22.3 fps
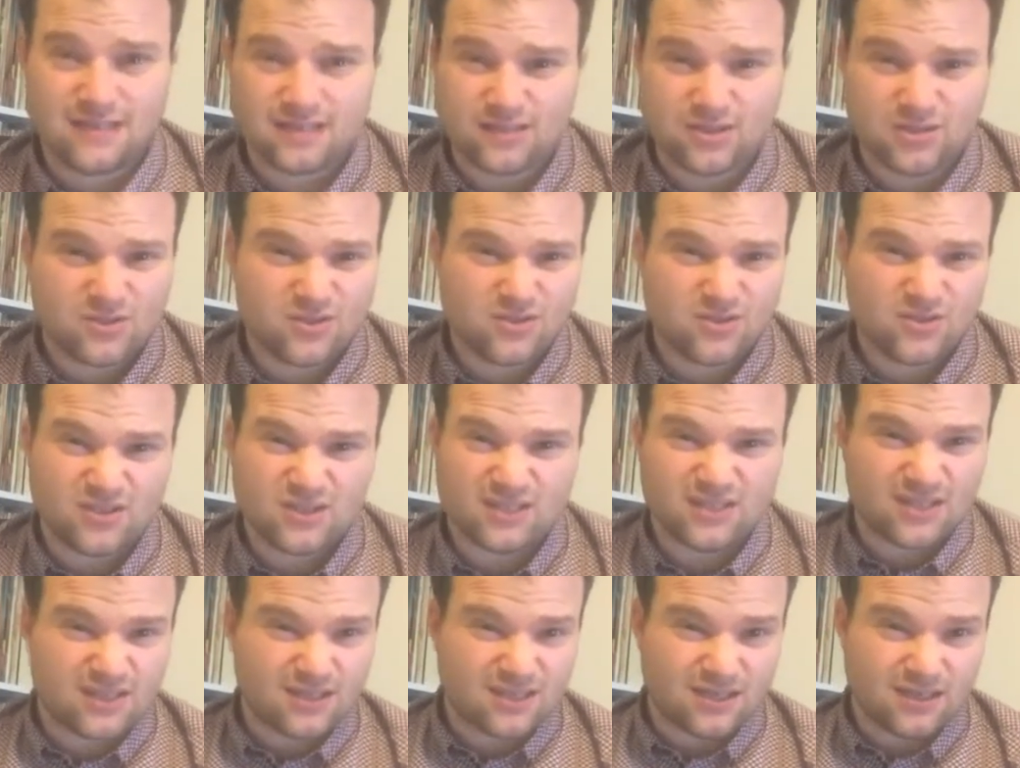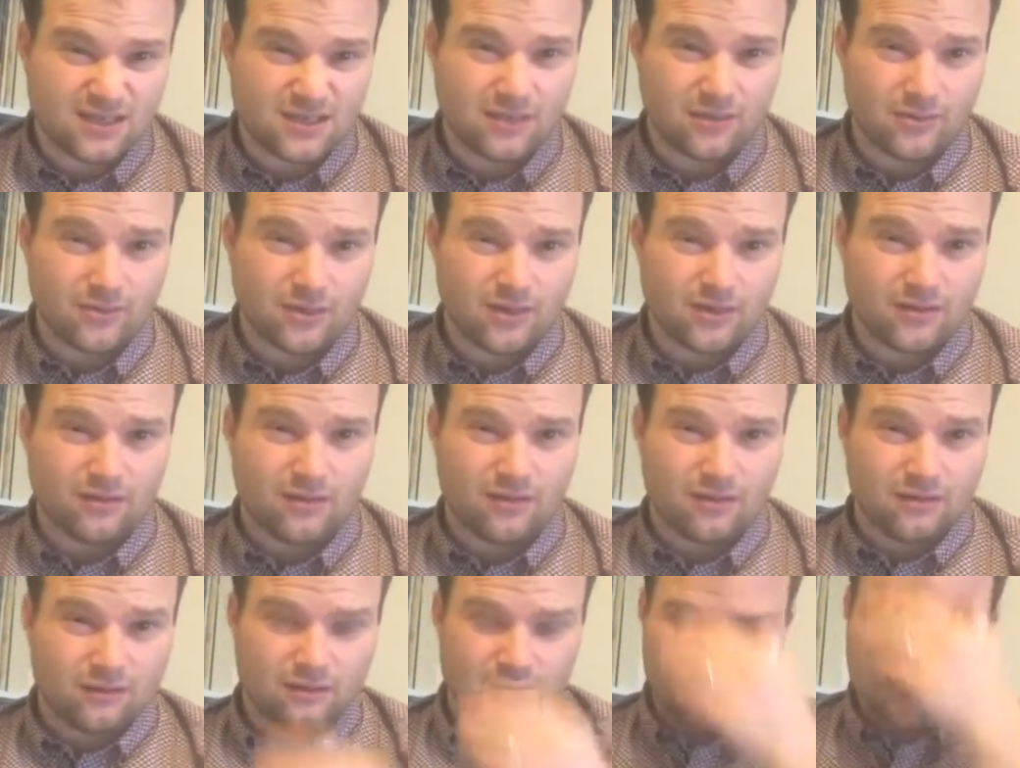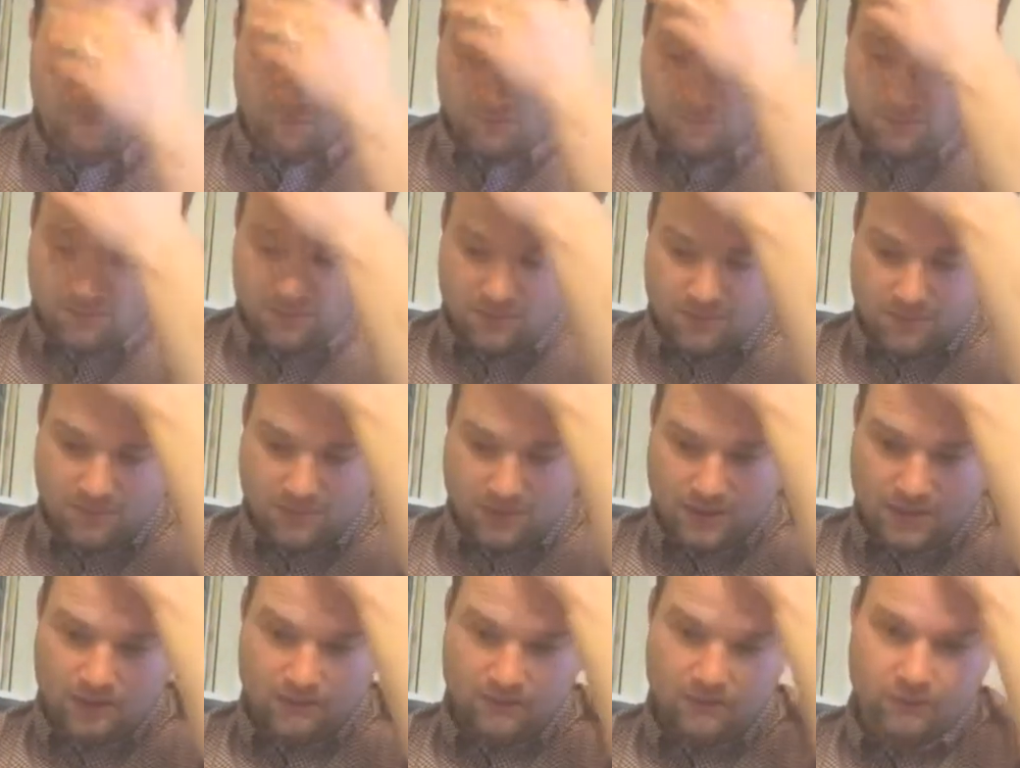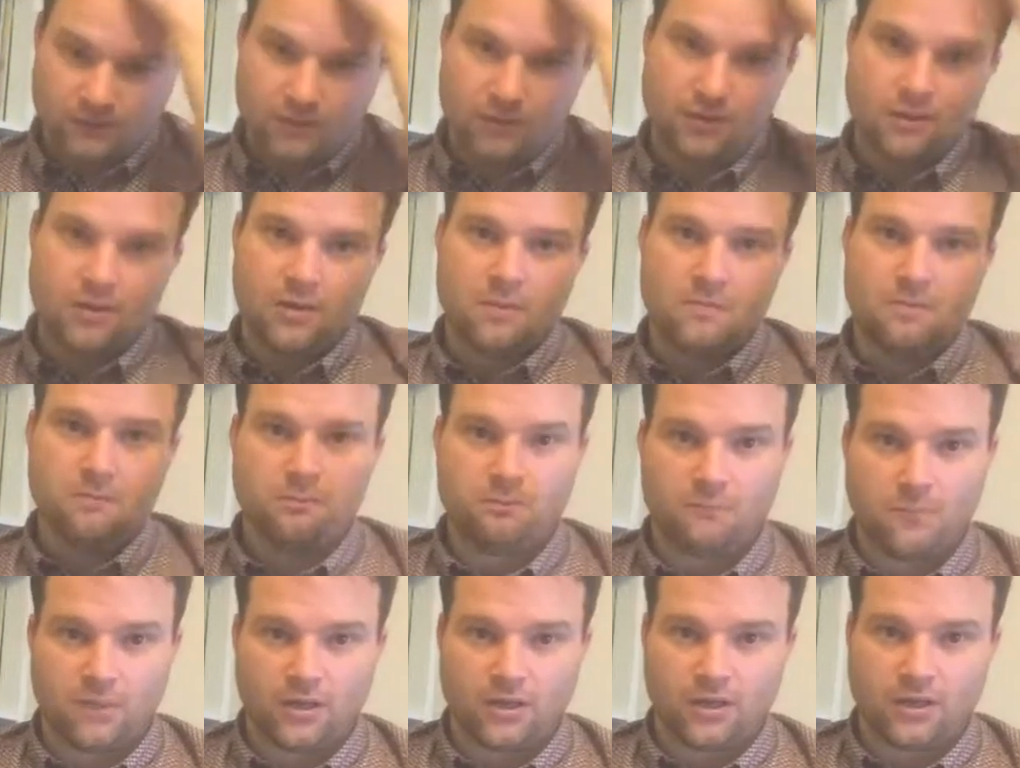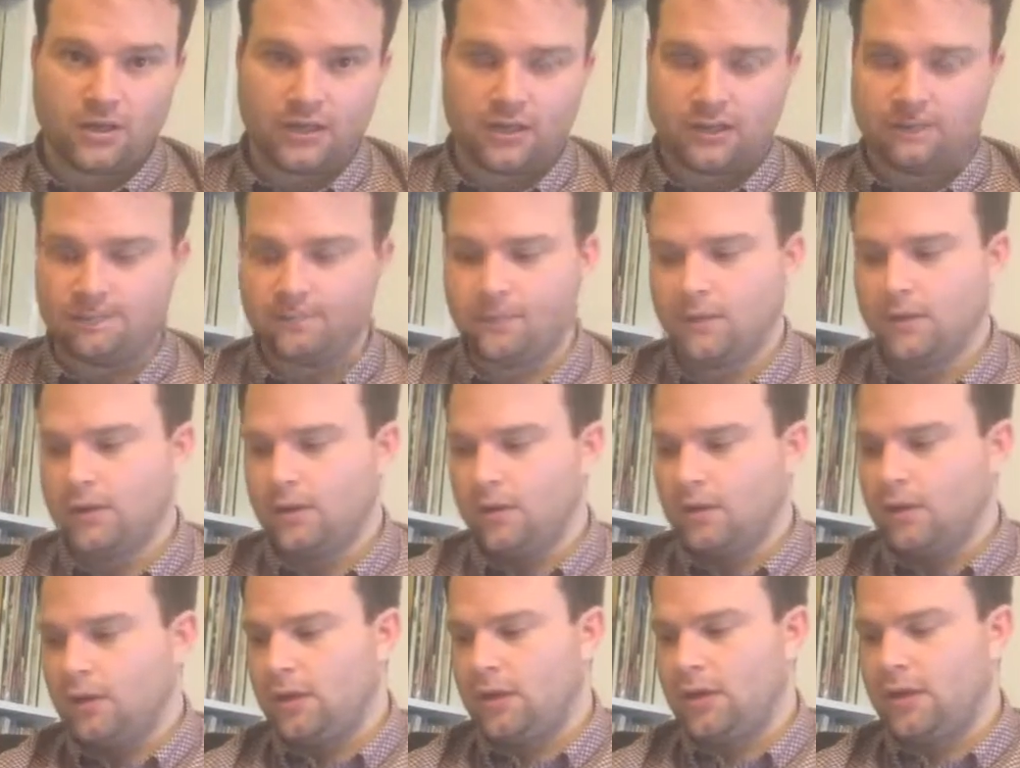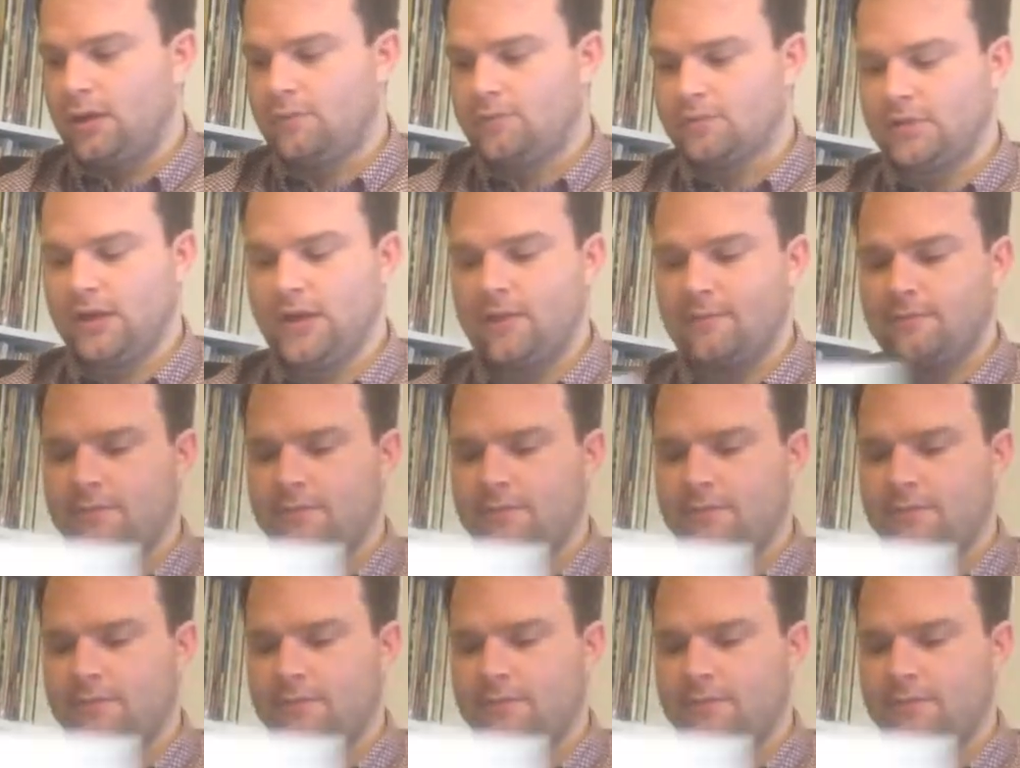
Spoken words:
just under 16 quid, £15, bargain. So yeah,